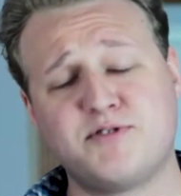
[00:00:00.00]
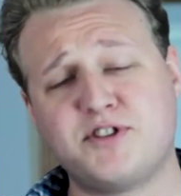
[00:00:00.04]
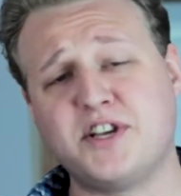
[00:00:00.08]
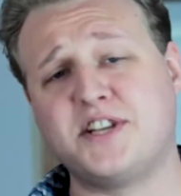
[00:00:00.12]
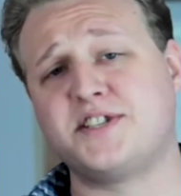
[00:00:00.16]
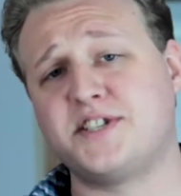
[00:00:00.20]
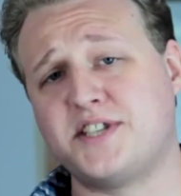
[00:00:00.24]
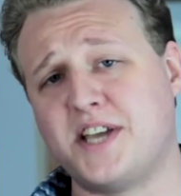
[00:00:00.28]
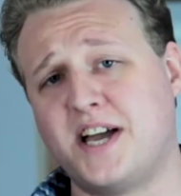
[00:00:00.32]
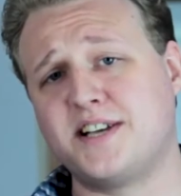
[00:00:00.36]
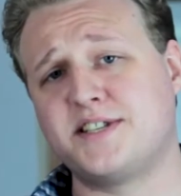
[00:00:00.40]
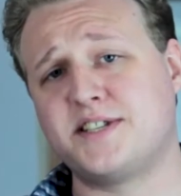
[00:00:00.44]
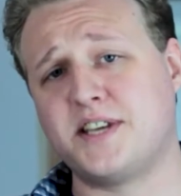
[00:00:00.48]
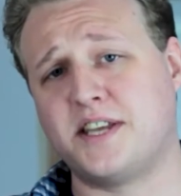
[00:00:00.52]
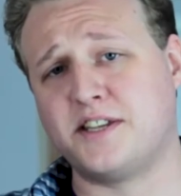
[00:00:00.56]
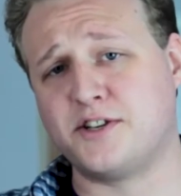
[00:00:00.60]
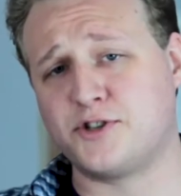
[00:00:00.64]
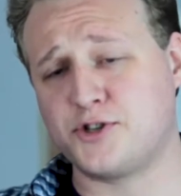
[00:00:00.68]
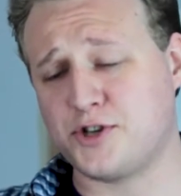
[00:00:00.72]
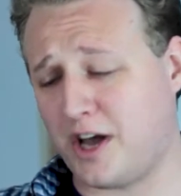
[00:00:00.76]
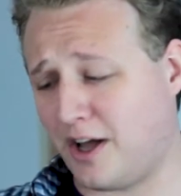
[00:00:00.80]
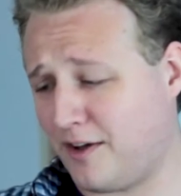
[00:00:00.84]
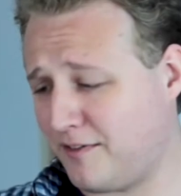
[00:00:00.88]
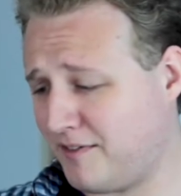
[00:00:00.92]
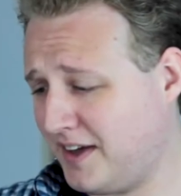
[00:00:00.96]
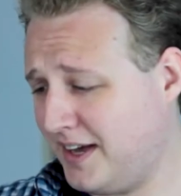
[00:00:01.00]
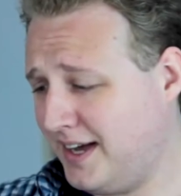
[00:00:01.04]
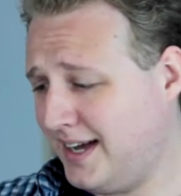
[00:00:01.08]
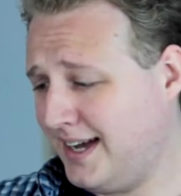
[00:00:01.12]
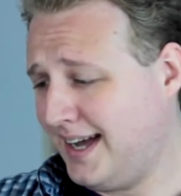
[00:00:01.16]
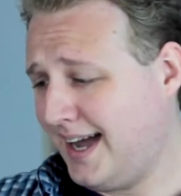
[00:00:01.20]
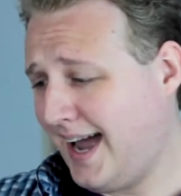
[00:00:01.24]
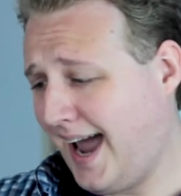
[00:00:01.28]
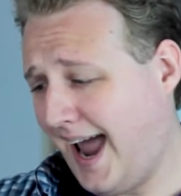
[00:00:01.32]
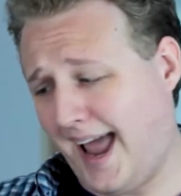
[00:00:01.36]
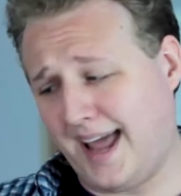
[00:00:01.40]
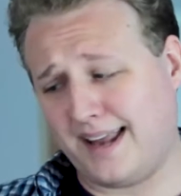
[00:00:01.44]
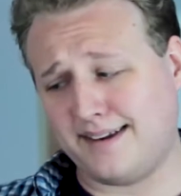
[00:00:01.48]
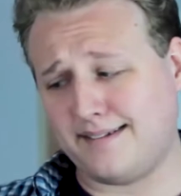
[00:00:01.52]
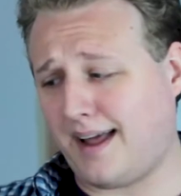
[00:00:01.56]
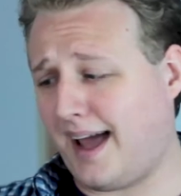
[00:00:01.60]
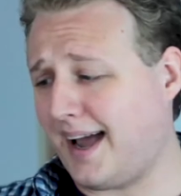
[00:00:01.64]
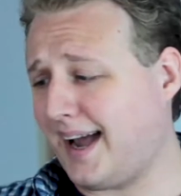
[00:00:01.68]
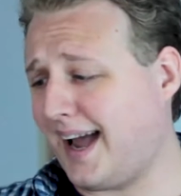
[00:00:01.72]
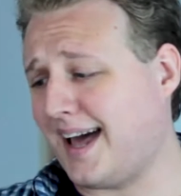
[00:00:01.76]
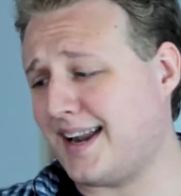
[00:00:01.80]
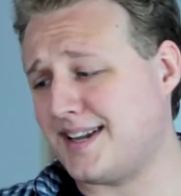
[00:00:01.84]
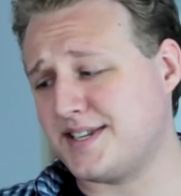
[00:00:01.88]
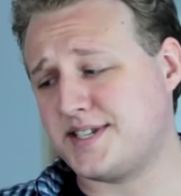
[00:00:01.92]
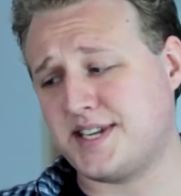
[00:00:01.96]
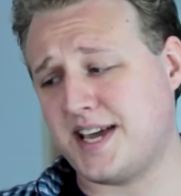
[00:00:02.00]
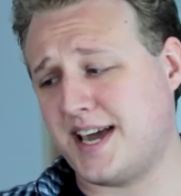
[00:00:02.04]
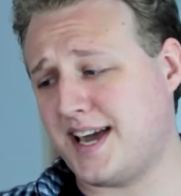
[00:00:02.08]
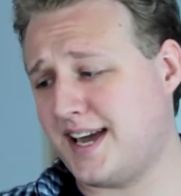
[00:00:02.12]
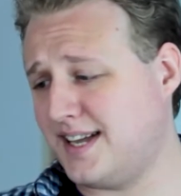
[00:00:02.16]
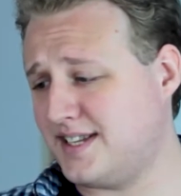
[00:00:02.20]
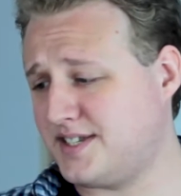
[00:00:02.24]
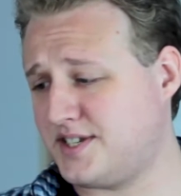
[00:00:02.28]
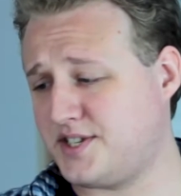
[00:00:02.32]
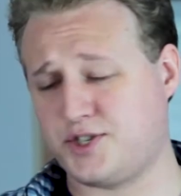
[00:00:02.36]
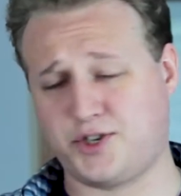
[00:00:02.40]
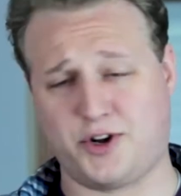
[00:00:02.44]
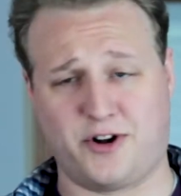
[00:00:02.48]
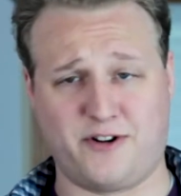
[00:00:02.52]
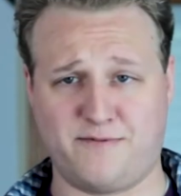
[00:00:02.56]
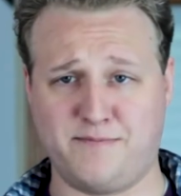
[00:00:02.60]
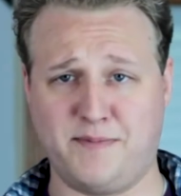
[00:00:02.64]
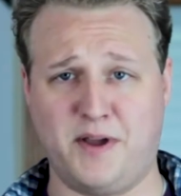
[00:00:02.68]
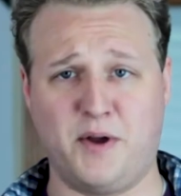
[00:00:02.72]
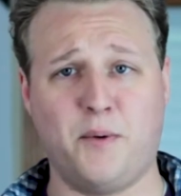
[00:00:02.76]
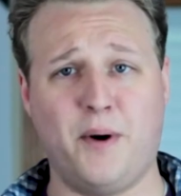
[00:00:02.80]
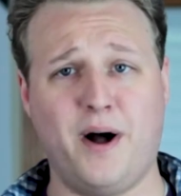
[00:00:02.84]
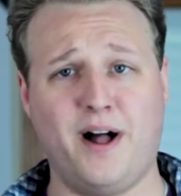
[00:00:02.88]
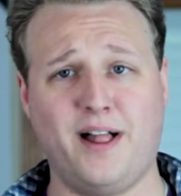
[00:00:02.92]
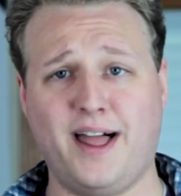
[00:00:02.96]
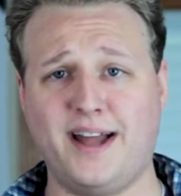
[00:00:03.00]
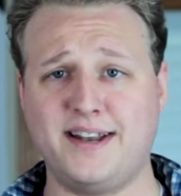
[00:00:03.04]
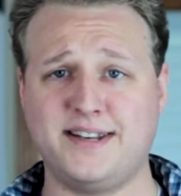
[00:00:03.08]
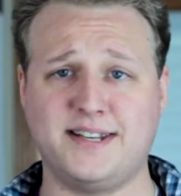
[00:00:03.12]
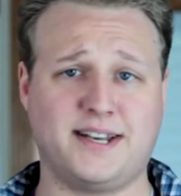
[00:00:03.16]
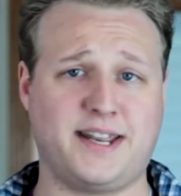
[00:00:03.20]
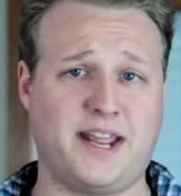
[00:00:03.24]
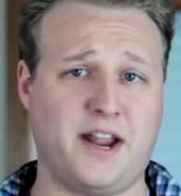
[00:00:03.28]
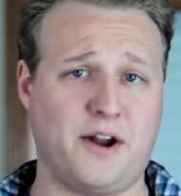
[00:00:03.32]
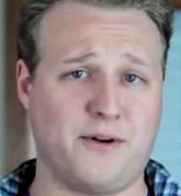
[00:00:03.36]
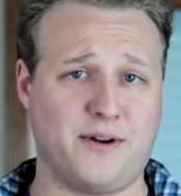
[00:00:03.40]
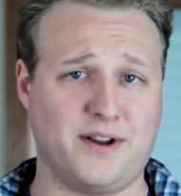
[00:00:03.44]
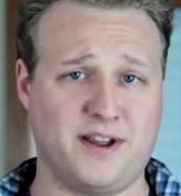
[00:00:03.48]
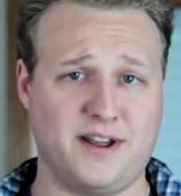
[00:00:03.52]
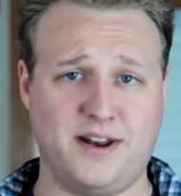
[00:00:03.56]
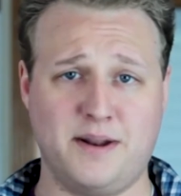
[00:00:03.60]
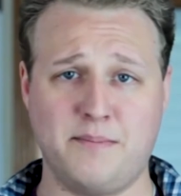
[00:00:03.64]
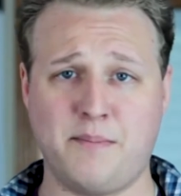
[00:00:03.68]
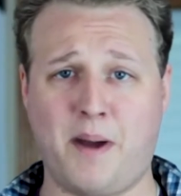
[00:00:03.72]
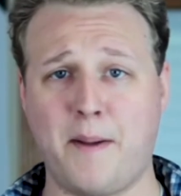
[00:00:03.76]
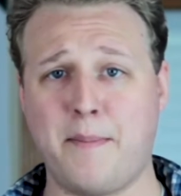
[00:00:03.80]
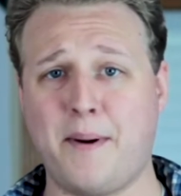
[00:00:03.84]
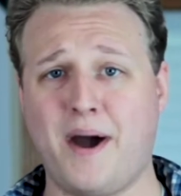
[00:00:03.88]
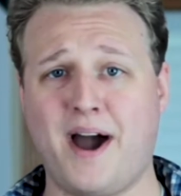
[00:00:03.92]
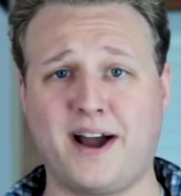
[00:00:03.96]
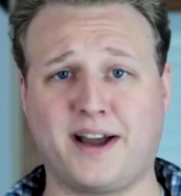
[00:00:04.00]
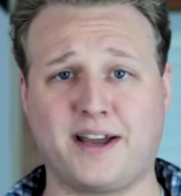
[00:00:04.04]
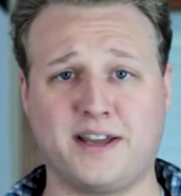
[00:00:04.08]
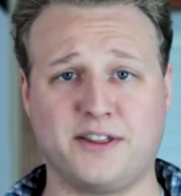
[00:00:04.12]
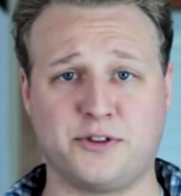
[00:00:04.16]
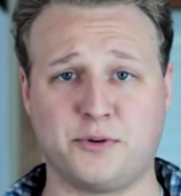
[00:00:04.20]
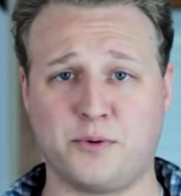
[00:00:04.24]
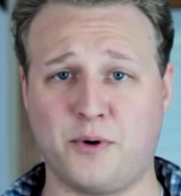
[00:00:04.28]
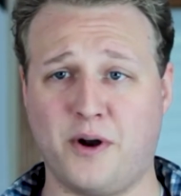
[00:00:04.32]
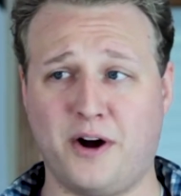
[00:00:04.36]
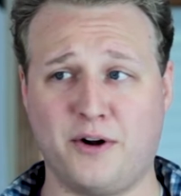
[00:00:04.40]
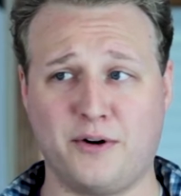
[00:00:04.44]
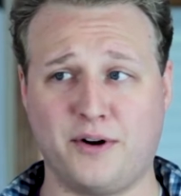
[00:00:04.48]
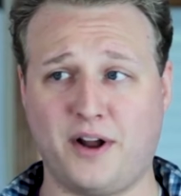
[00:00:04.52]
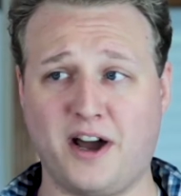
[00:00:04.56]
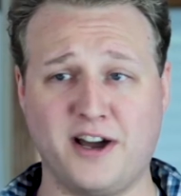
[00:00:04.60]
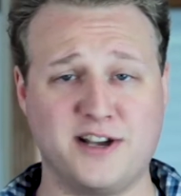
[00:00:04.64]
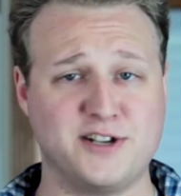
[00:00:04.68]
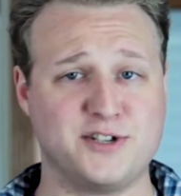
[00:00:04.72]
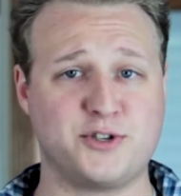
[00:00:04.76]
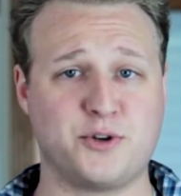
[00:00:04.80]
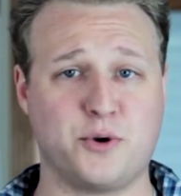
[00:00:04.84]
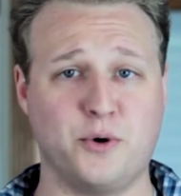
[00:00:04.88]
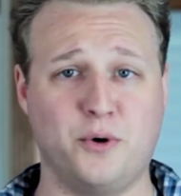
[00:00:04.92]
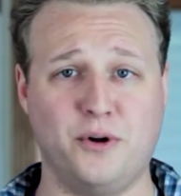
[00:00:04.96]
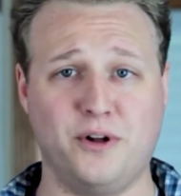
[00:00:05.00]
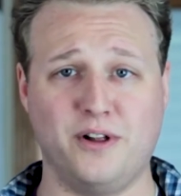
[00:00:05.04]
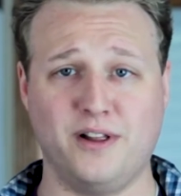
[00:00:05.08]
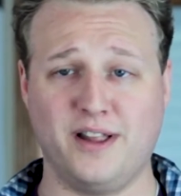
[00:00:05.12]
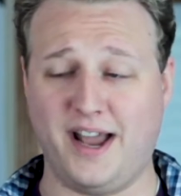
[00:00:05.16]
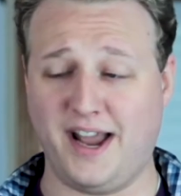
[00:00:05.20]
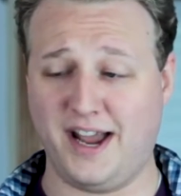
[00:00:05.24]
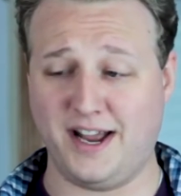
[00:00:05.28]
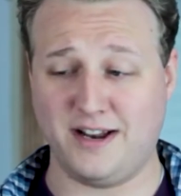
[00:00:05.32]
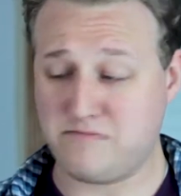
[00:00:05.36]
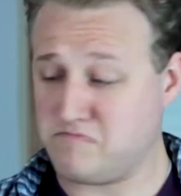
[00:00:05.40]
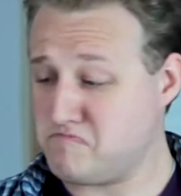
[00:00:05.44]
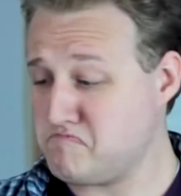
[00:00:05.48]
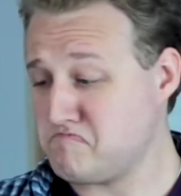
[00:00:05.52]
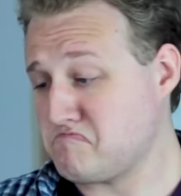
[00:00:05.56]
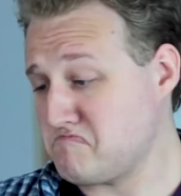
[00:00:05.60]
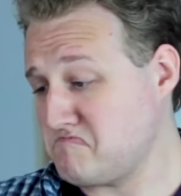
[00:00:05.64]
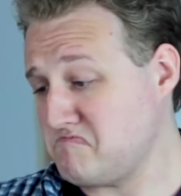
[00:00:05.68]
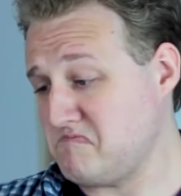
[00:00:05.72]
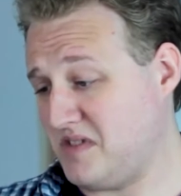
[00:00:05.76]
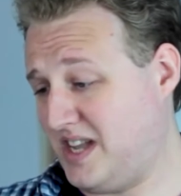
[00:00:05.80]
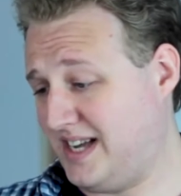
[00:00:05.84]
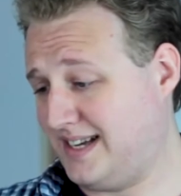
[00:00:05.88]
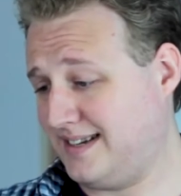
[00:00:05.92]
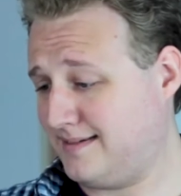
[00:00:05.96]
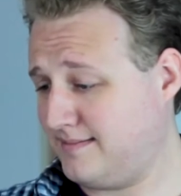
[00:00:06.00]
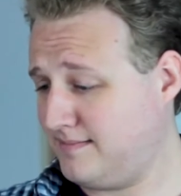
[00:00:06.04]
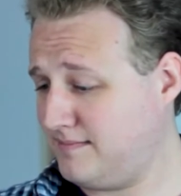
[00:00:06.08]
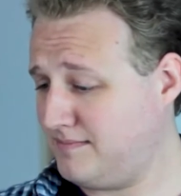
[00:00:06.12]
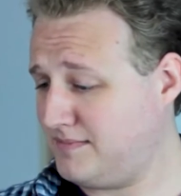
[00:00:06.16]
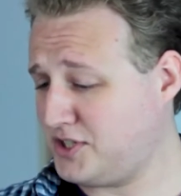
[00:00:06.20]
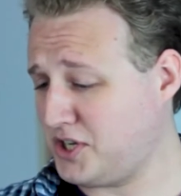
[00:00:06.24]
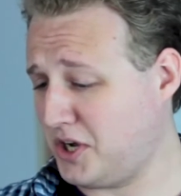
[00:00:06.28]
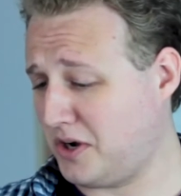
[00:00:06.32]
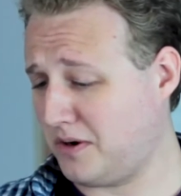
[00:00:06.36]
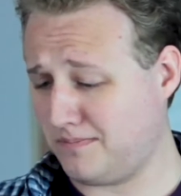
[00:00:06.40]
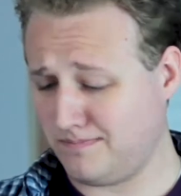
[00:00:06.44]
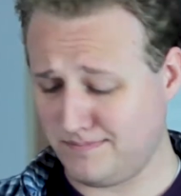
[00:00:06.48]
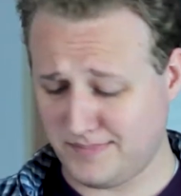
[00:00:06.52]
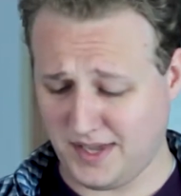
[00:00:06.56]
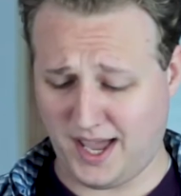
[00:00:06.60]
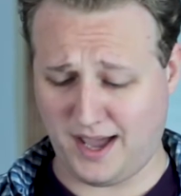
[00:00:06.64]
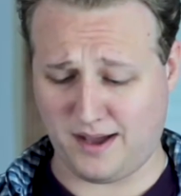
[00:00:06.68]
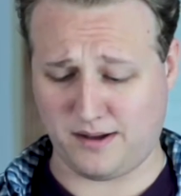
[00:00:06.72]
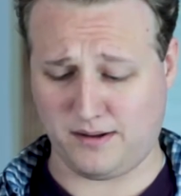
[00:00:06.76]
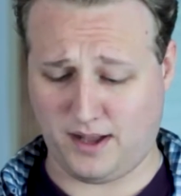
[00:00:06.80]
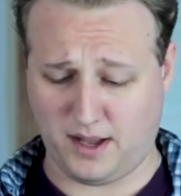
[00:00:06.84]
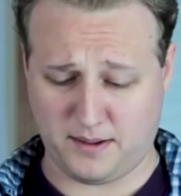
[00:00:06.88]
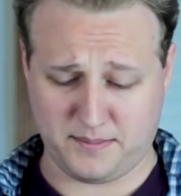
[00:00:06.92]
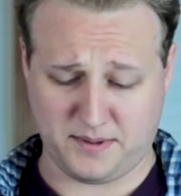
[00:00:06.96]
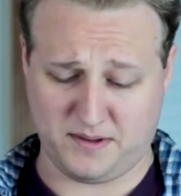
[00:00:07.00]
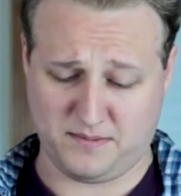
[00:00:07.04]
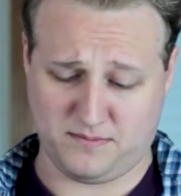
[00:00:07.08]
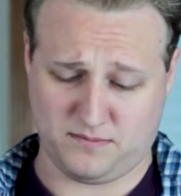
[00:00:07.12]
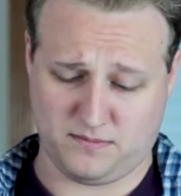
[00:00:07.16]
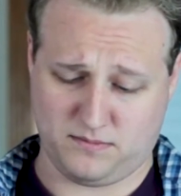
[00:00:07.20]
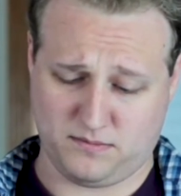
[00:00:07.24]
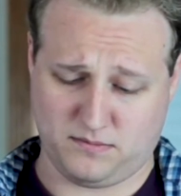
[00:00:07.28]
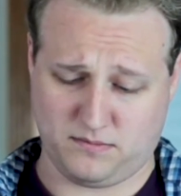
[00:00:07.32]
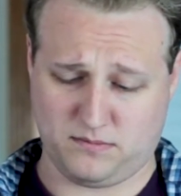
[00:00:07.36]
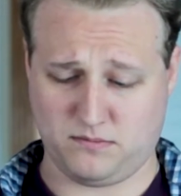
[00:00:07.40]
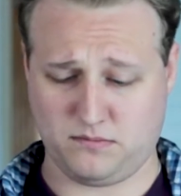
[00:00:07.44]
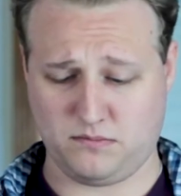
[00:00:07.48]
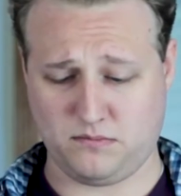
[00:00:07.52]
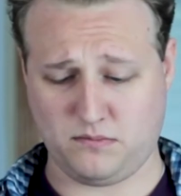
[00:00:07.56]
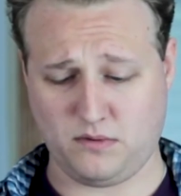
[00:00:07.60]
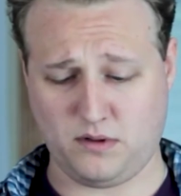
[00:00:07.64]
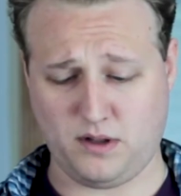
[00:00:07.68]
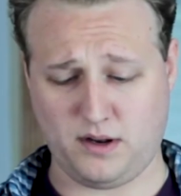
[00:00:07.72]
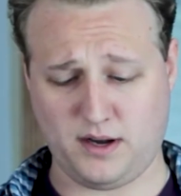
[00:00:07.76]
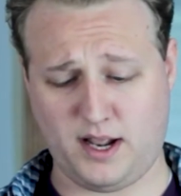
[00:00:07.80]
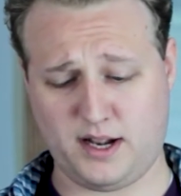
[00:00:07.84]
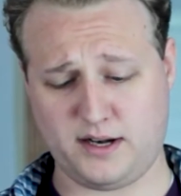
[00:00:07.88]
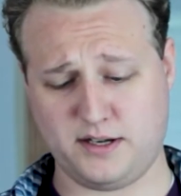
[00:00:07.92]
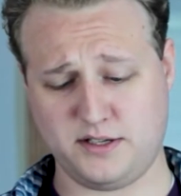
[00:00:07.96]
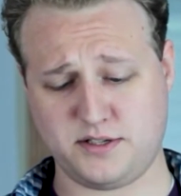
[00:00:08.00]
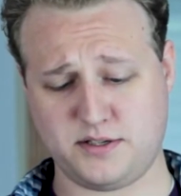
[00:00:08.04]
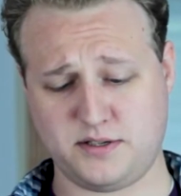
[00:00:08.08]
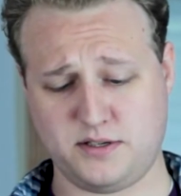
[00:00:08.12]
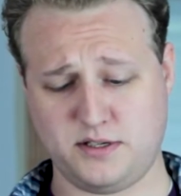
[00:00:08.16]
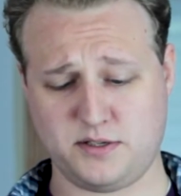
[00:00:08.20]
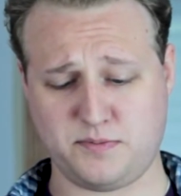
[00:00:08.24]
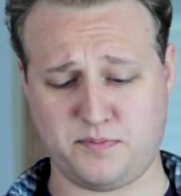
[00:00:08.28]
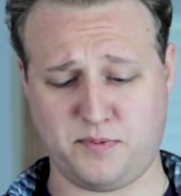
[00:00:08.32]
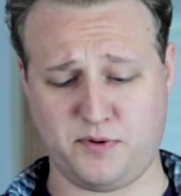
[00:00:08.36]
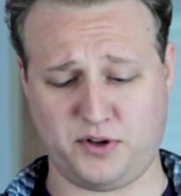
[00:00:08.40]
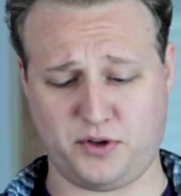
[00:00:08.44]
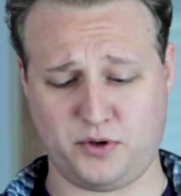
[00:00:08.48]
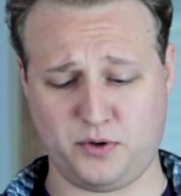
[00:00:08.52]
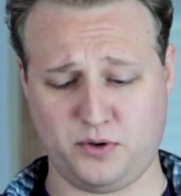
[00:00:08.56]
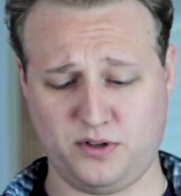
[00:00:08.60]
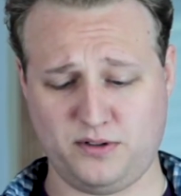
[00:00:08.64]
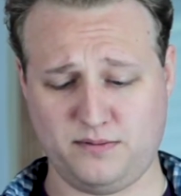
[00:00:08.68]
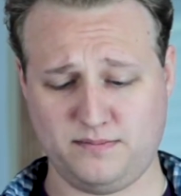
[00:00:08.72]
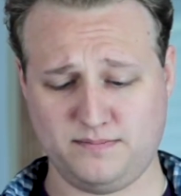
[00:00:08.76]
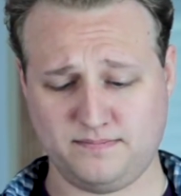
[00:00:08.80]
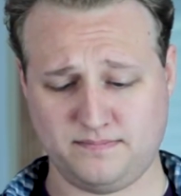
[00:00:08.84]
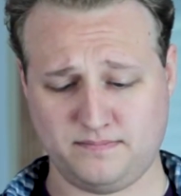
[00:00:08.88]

sits nice on the shelf. And I gotta say, it served me well. I did carry it in my pocket throughout high school, and so yeah, I mean, why not? It's pretty cool.